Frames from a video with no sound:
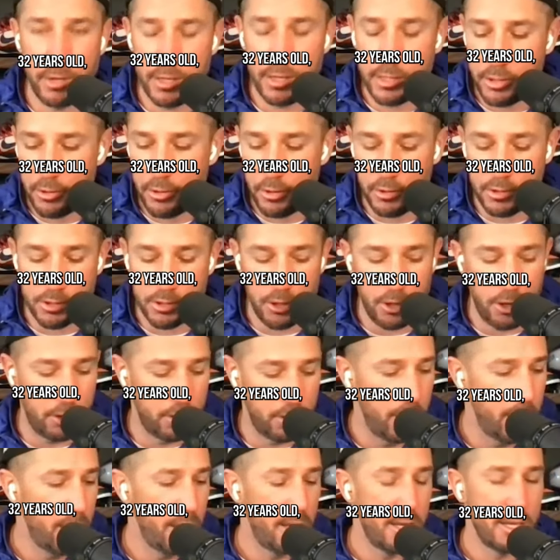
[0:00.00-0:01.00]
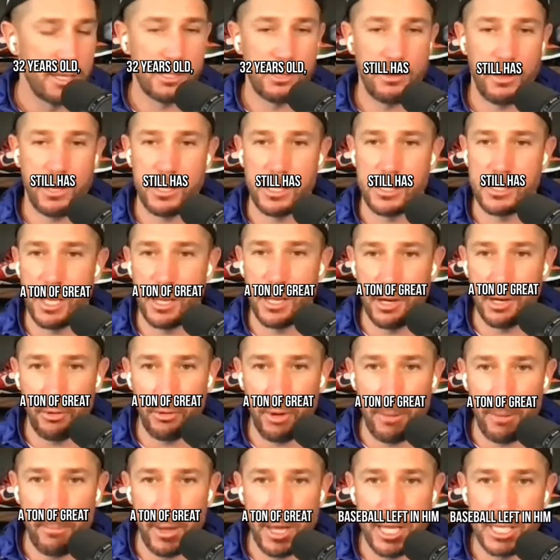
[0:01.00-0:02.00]
32 years old, still has a ton of
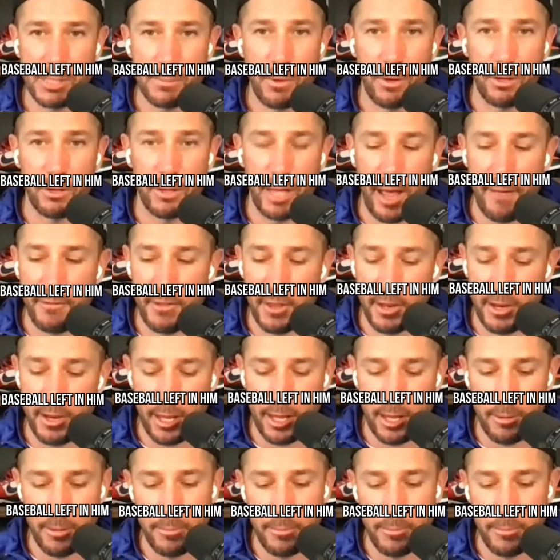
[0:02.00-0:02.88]
great baseball left in